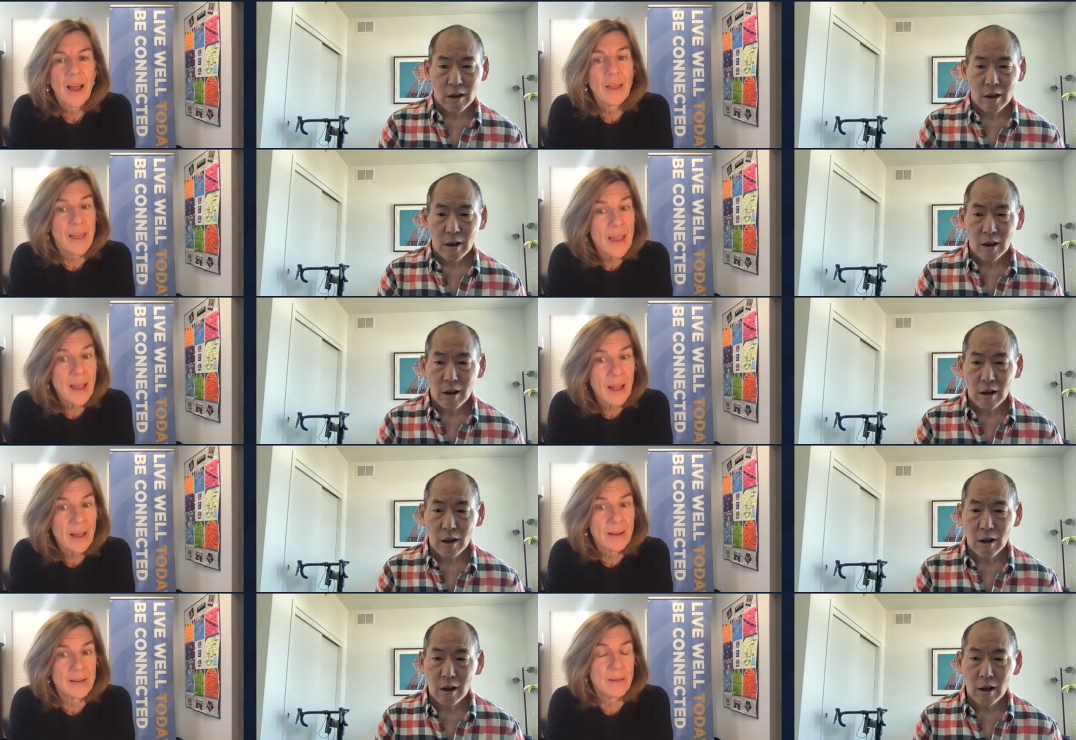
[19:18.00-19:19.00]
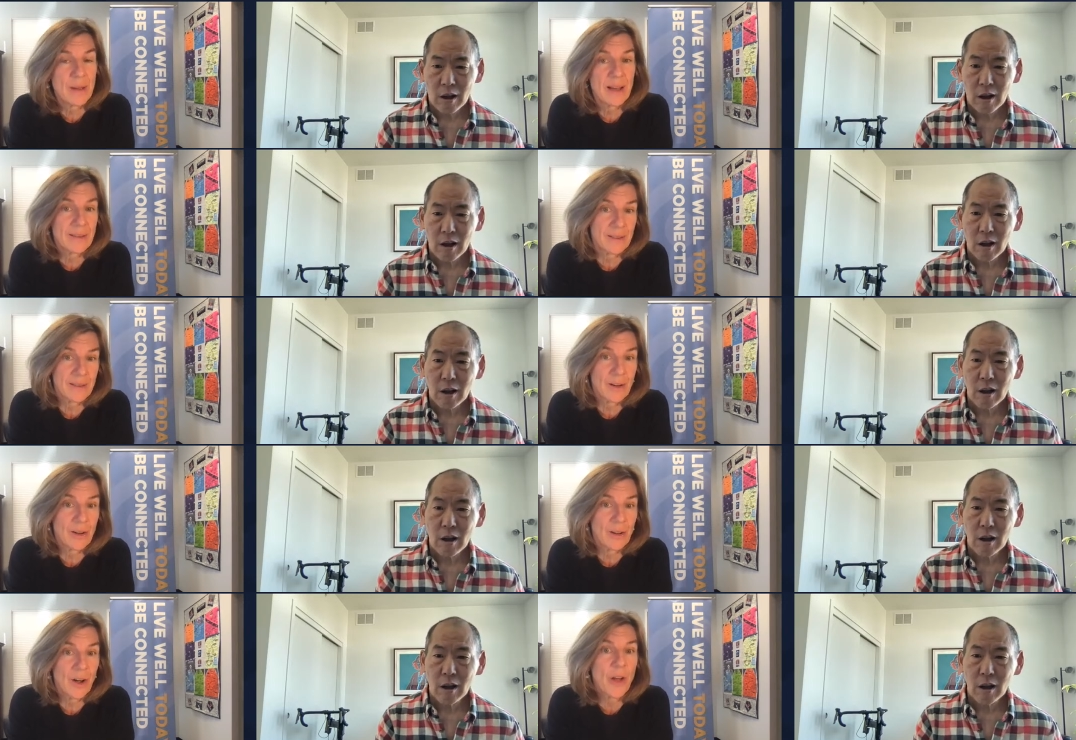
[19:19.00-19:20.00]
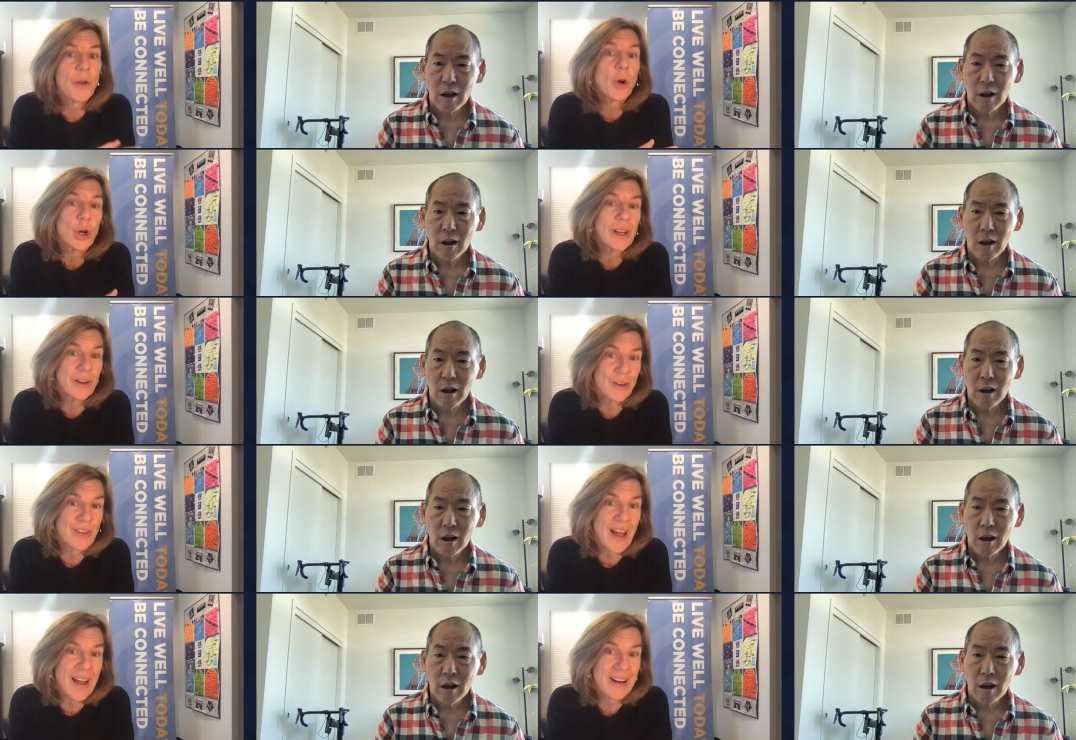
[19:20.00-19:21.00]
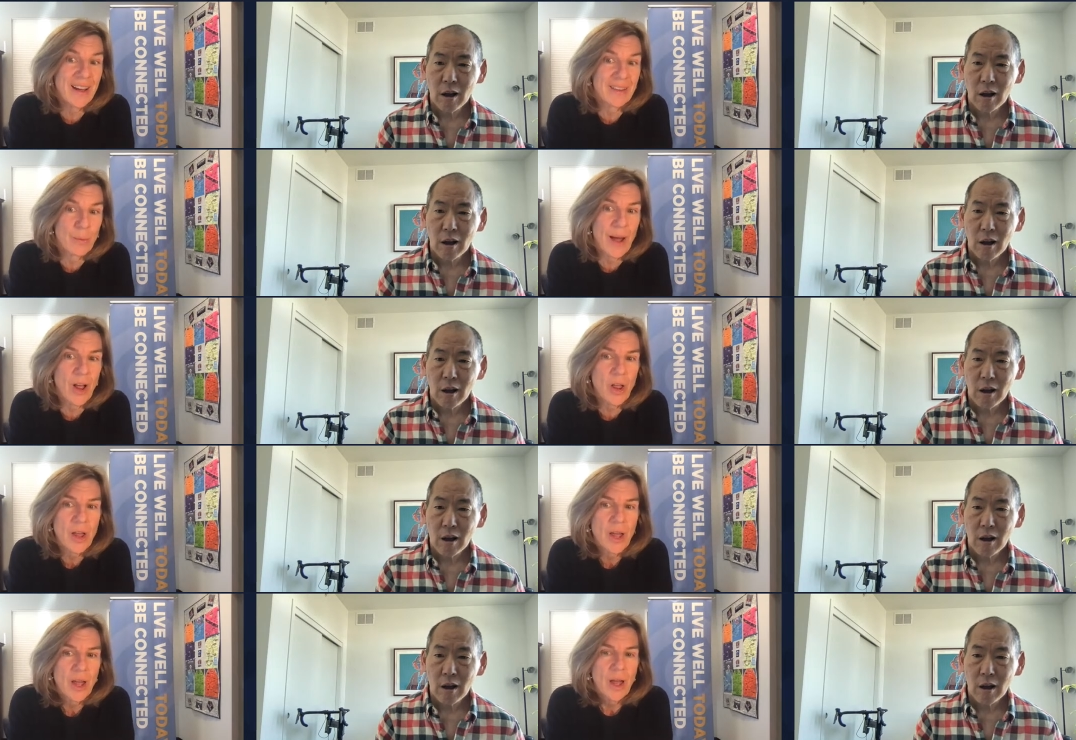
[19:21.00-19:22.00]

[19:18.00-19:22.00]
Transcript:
Speaker 1: uh, they had DBS on the earlier side as well,